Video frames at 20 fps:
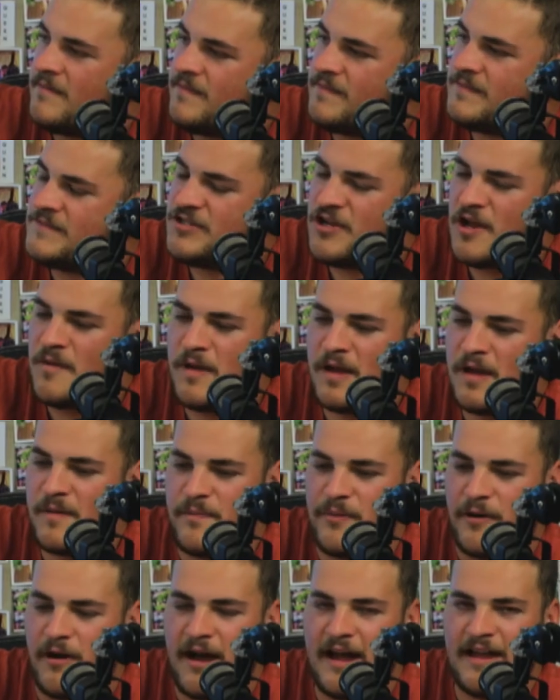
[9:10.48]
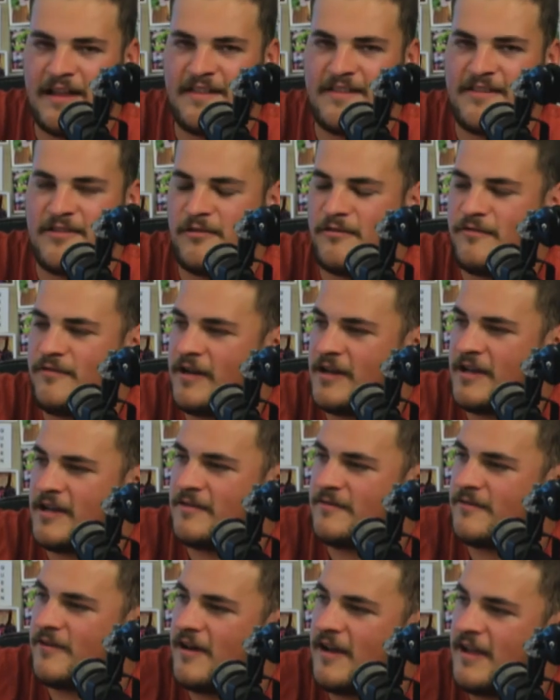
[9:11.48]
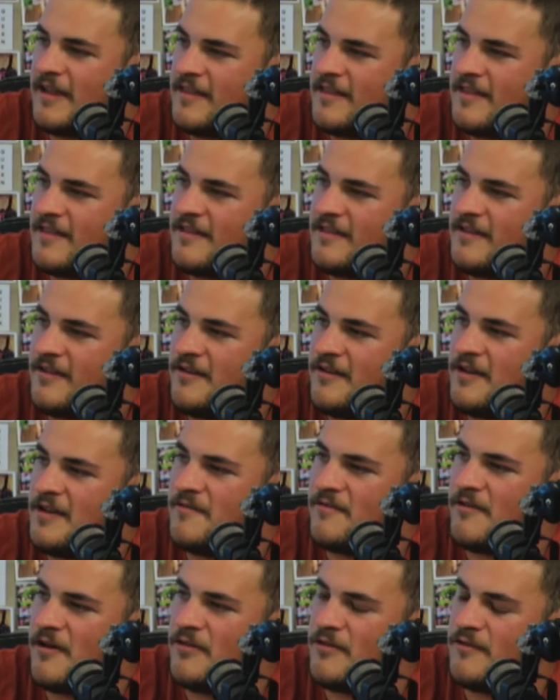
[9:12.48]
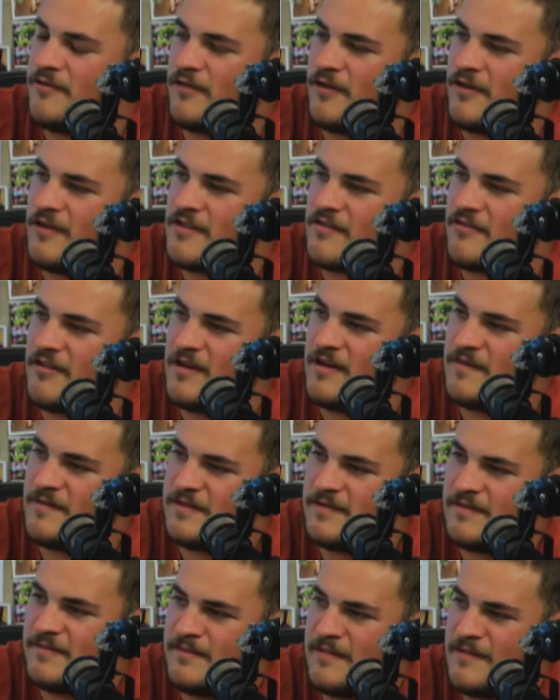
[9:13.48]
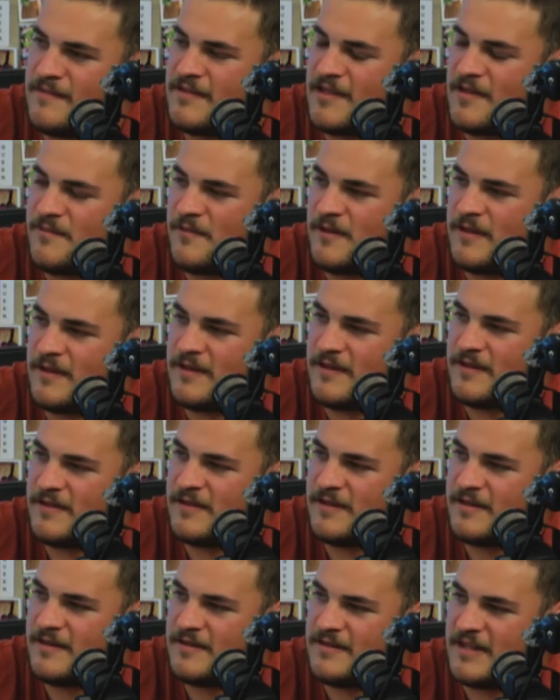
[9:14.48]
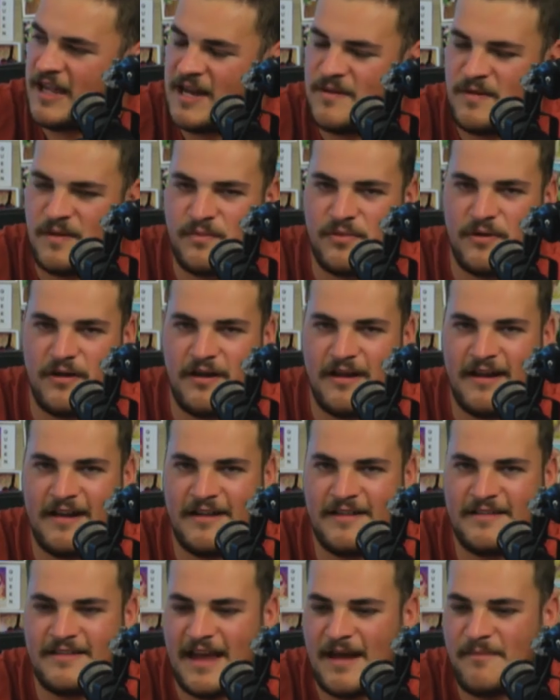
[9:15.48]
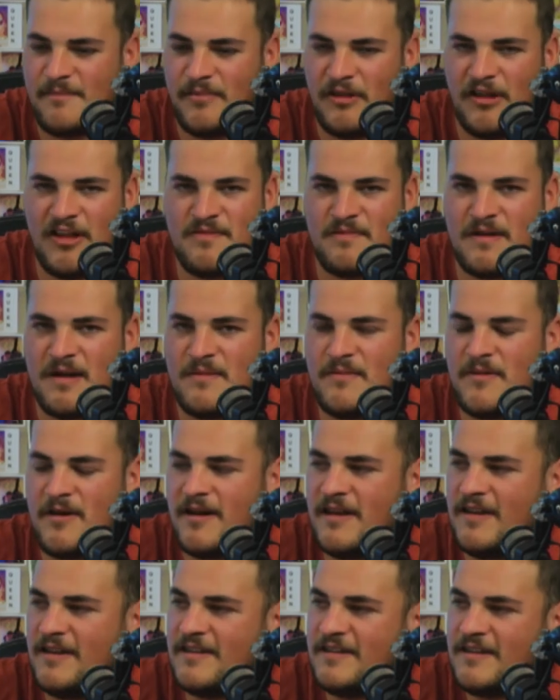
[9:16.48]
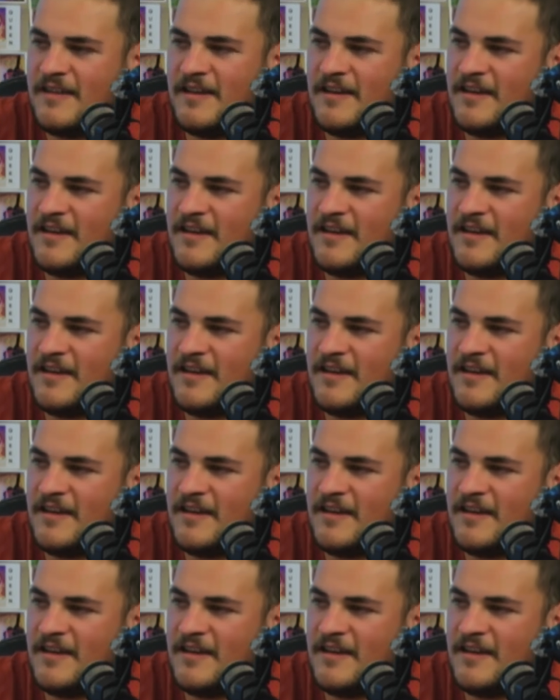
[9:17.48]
Joe McBride still fucking writes. You know, he wrote the first script with someone, Danny McBride. That blows my mind.